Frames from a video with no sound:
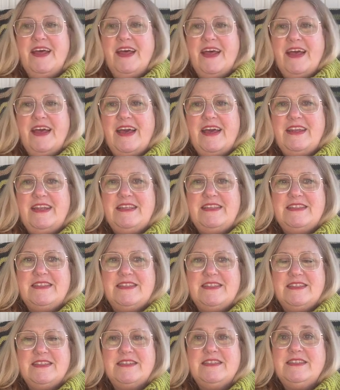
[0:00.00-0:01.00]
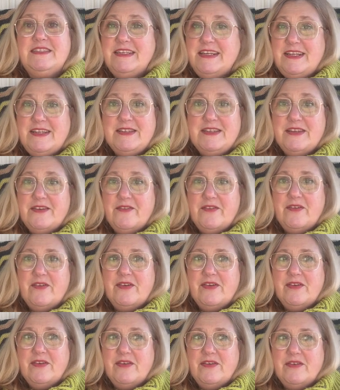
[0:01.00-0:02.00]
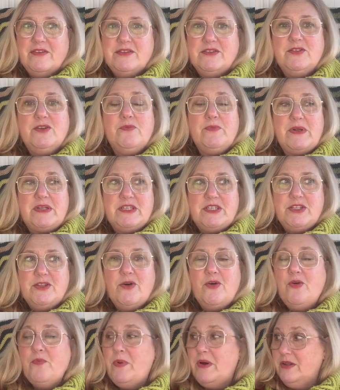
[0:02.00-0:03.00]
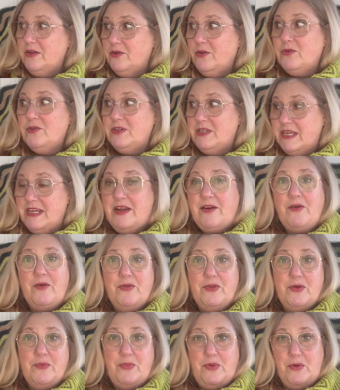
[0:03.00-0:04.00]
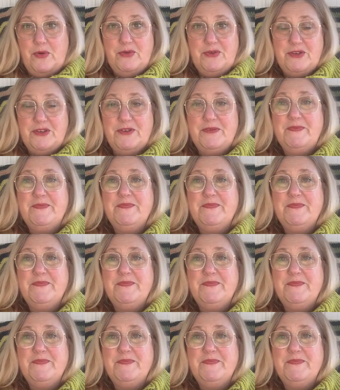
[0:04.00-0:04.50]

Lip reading: And it's still so much snow, but not here on the porch.